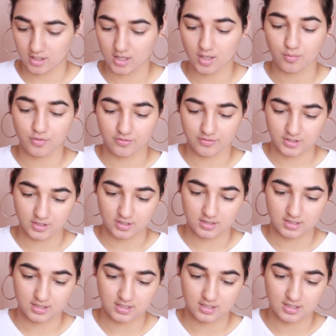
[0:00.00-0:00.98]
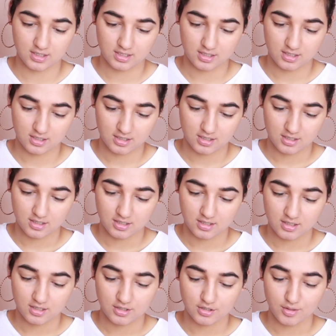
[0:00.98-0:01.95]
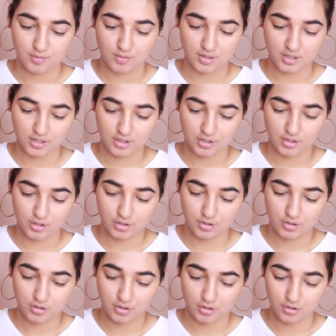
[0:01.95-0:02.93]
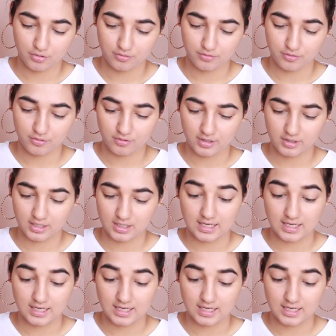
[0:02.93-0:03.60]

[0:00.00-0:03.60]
number of turns. So I'm gonna go for it.